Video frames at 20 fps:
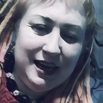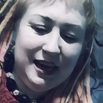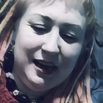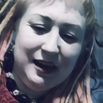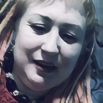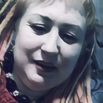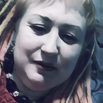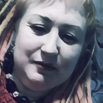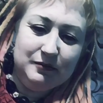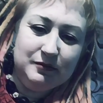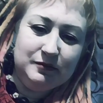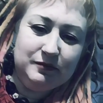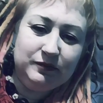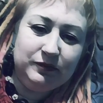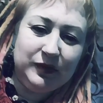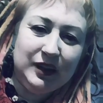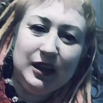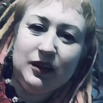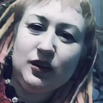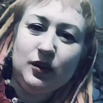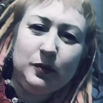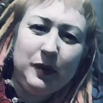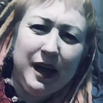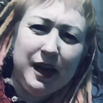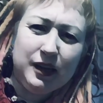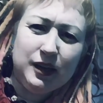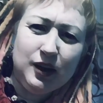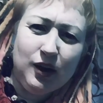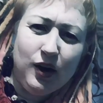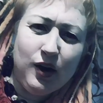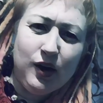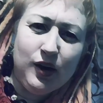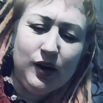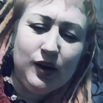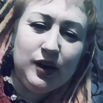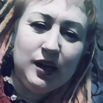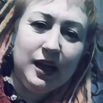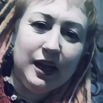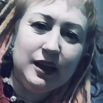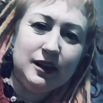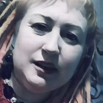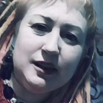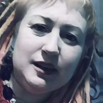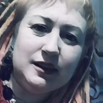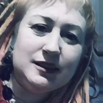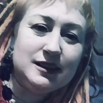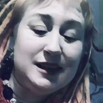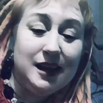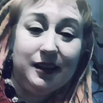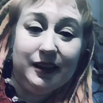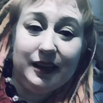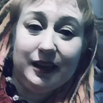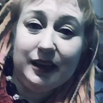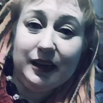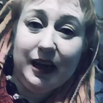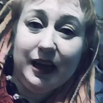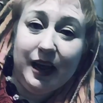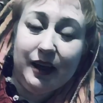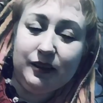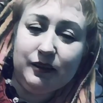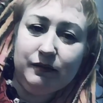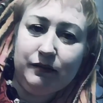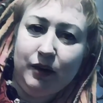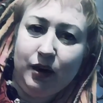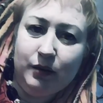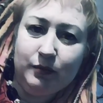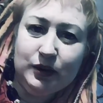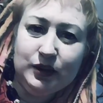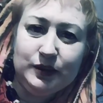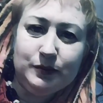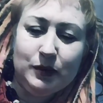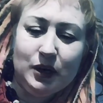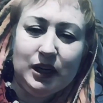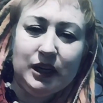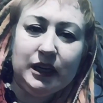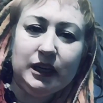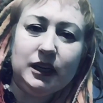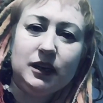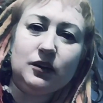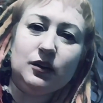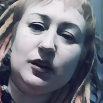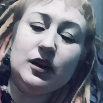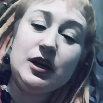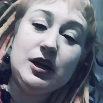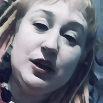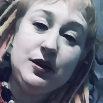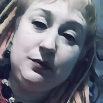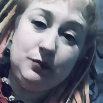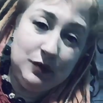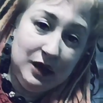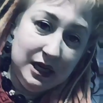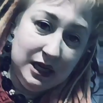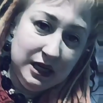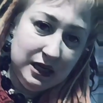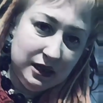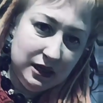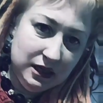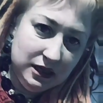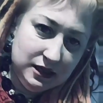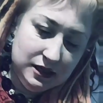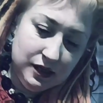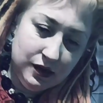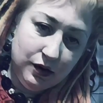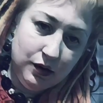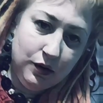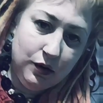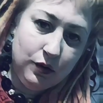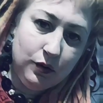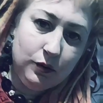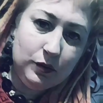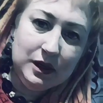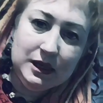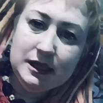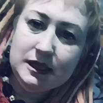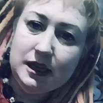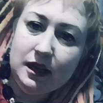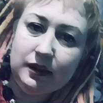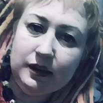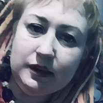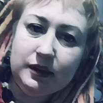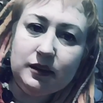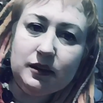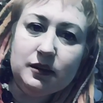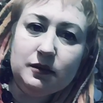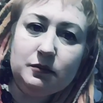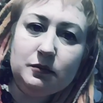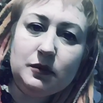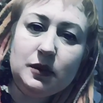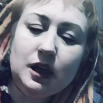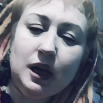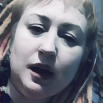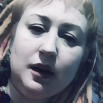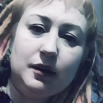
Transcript: in their backyard and then selling it at the farmer's market, or making things at home and selling them